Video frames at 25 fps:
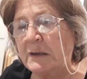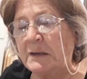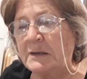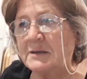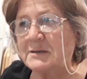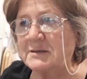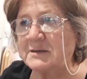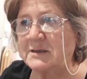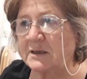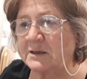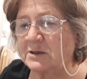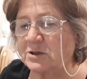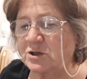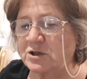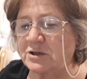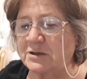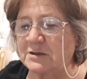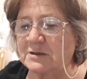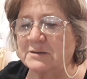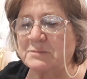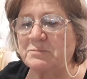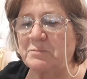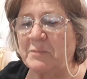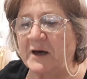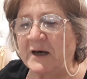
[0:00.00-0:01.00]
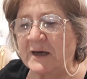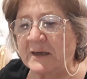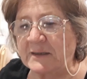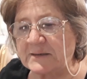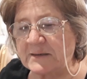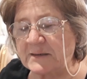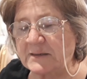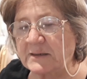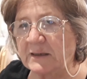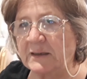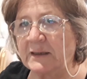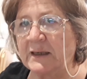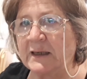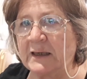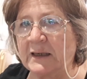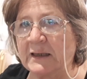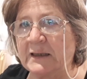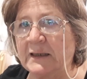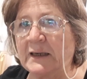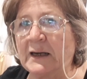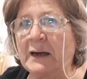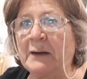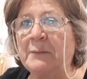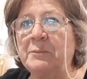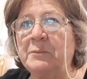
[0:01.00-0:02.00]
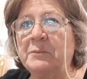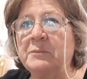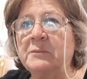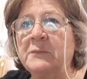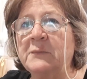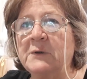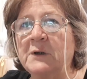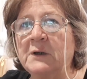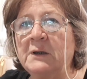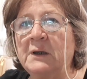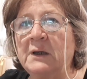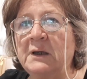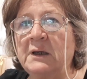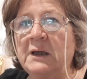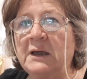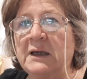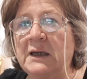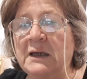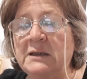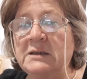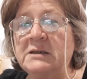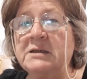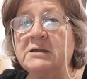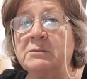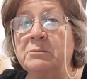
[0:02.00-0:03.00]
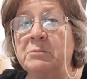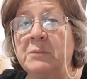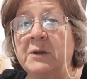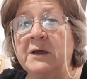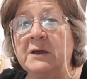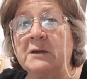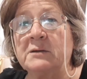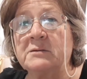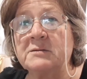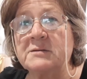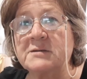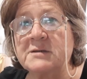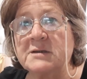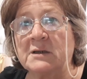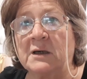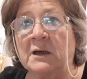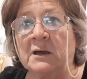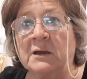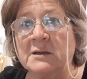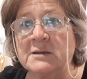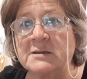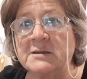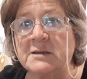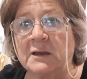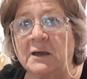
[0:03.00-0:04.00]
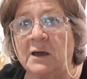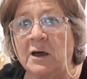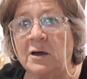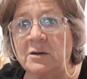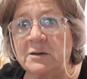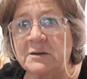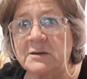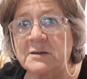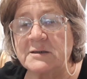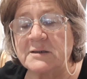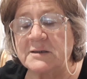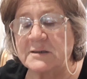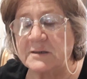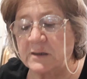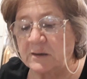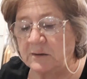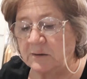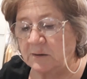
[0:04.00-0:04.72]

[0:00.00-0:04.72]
such as parceling it up into meal-size lots